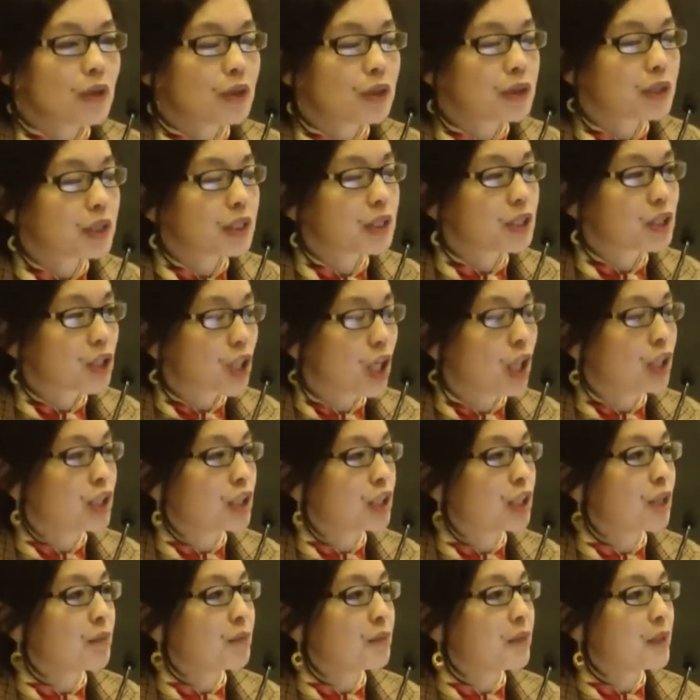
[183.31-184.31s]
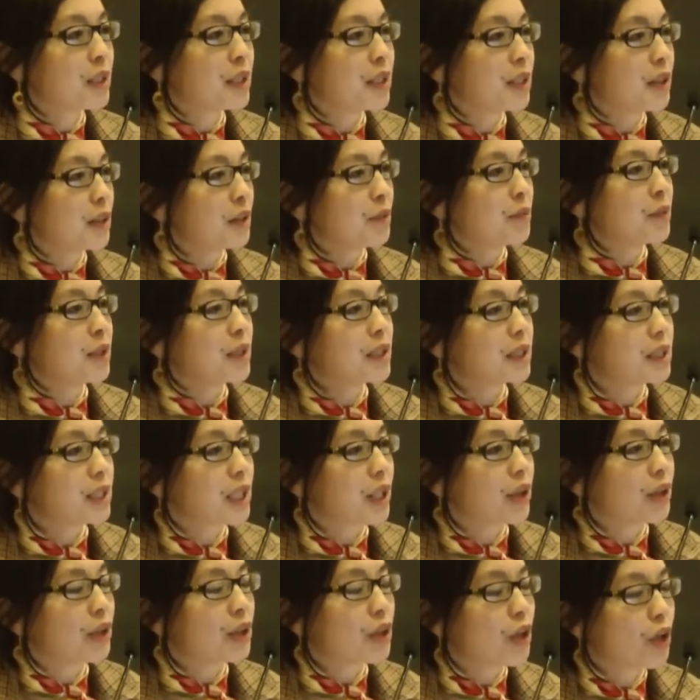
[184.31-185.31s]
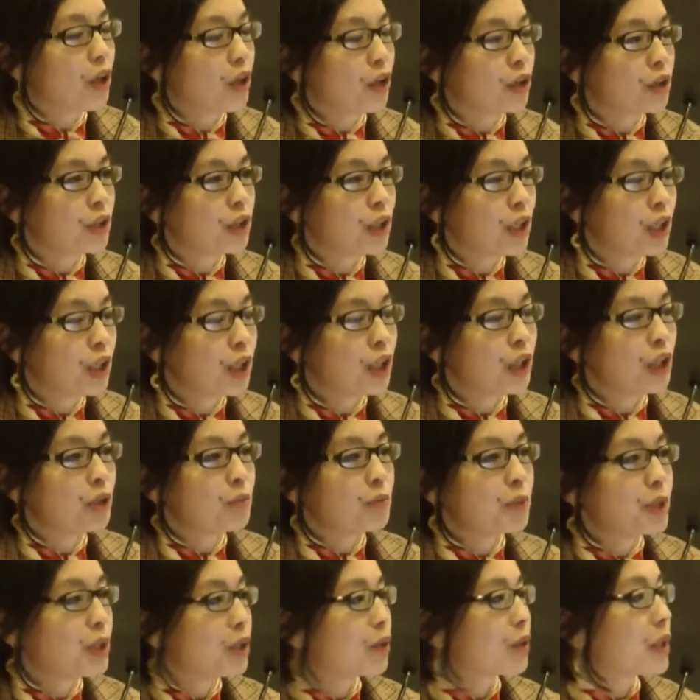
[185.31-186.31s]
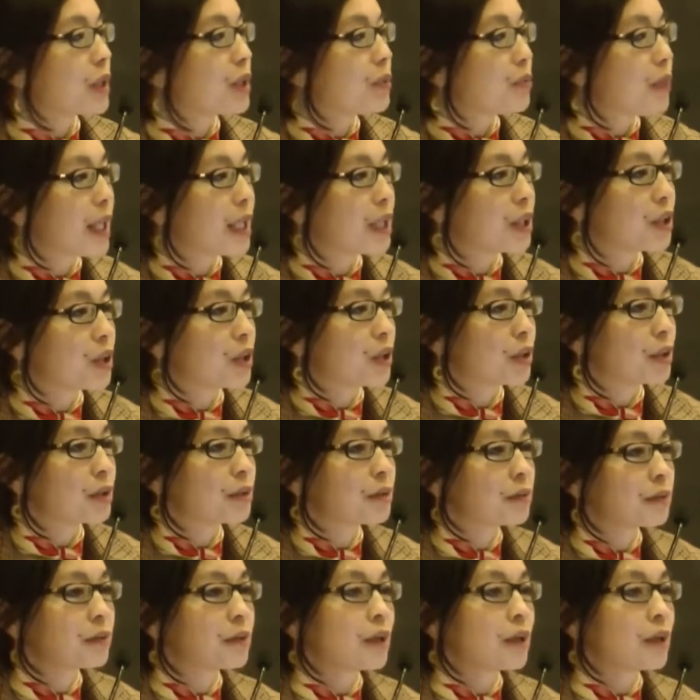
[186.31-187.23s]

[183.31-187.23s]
there's this concept in the military called peer competitor.